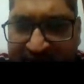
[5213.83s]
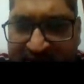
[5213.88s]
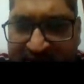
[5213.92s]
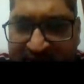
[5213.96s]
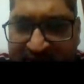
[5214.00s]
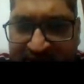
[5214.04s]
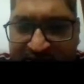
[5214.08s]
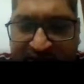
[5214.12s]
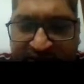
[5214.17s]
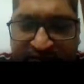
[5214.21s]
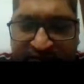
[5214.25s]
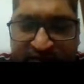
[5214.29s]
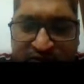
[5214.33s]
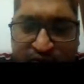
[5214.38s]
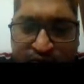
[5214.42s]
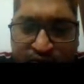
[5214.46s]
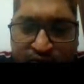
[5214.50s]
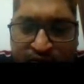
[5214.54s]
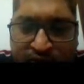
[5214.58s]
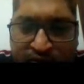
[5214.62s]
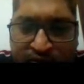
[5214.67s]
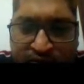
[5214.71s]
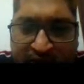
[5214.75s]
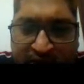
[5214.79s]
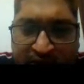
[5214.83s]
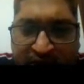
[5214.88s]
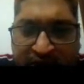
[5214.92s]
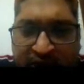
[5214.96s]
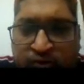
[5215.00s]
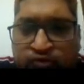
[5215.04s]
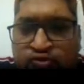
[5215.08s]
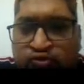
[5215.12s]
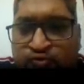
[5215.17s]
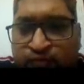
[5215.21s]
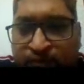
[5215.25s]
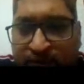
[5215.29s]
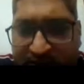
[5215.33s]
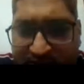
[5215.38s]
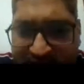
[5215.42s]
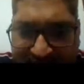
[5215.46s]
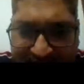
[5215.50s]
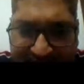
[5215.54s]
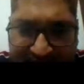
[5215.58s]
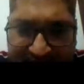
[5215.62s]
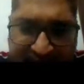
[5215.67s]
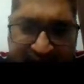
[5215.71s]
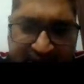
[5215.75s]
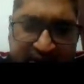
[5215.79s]
service only to the accounts
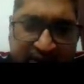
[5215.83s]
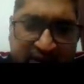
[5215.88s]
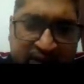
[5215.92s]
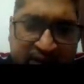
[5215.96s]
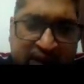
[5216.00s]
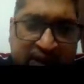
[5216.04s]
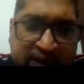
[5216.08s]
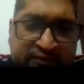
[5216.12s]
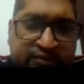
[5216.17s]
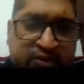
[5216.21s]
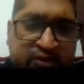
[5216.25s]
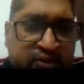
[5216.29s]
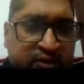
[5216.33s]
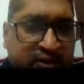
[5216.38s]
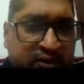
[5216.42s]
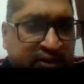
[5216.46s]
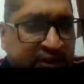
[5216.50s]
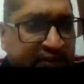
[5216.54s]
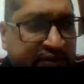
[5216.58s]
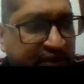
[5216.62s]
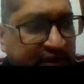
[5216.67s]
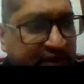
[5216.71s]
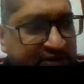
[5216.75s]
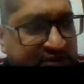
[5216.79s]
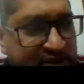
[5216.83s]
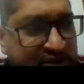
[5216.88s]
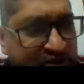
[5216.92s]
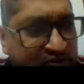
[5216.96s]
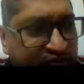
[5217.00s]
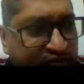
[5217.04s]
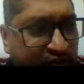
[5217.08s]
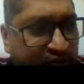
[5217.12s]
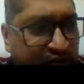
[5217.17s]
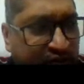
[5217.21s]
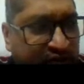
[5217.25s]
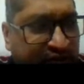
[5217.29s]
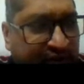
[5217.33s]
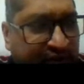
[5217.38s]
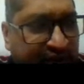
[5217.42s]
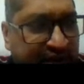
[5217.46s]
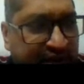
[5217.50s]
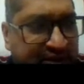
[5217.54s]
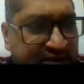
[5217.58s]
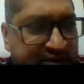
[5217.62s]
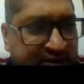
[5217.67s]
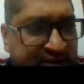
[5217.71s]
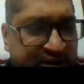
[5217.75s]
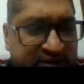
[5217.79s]
person. I will not give access for the
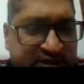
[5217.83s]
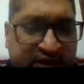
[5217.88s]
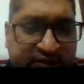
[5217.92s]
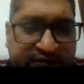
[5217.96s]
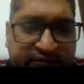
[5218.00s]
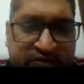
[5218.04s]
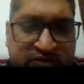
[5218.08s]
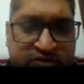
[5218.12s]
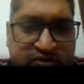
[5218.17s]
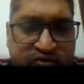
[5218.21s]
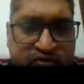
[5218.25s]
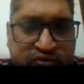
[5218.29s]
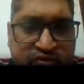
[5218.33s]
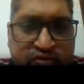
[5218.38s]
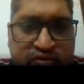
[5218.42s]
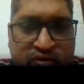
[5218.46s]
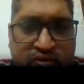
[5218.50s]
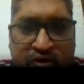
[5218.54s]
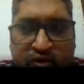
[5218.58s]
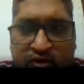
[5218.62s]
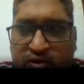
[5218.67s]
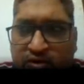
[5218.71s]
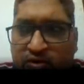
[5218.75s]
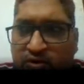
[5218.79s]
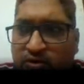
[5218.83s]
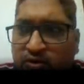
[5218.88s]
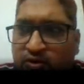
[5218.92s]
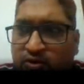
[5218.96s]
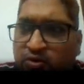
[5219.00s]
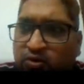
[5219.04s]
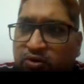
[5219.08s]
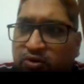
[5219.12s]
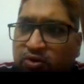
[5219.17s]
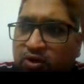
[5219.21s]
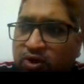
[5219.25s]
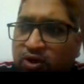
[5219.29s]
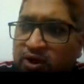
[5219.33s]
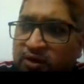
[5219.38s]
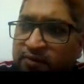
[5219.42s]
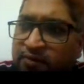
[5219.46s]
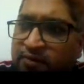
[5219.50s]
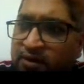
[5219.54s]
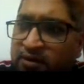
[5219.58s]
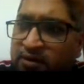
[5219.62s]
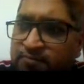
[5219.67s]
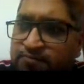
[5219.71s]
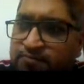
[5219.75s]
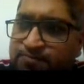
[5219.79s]
financial service to all
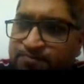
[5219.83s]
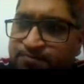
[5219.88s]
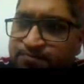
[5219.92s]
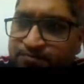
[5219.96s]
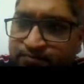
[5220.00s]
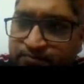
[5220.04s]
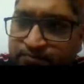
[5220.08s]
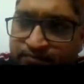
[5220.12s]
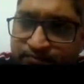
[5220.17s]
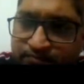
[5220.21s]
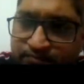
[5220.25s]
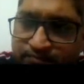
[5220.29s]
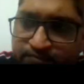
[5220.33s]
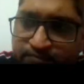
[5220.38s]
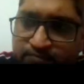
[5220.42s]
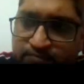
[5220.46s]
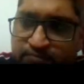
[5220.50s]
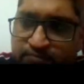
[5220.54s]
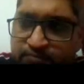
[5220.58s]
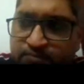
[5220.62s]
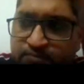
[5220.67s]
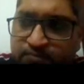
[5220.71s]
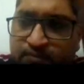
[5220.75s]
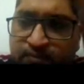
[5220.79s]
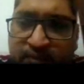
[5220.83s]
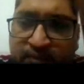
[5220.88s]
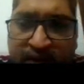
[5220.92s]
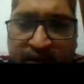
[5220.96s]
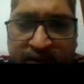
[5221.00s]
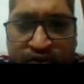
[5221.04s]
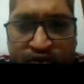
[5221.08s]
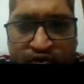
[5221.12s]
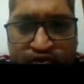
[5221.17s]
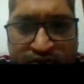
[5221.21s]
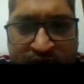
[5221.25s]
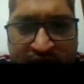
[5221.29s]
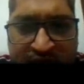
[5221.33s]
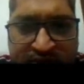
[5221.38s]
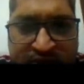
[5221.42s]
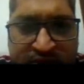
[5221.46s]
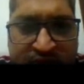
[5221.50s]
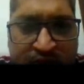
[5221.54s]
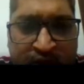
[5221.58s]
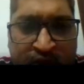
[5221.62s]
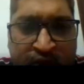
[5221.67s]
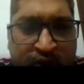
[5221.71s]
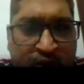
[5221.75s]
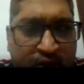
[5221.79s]
other users
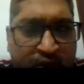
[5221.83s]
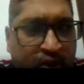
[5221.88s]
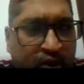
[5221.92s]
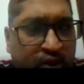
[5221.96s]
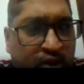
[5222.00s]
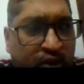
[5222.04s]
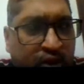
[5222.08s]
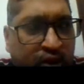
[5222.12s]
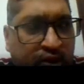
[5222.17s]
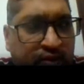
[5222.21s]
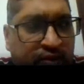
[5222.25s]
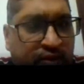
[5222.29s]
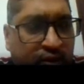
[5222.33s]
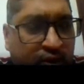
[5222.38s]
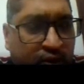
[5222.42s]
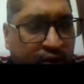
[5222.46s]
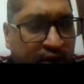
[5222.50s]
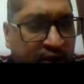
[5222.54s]
or all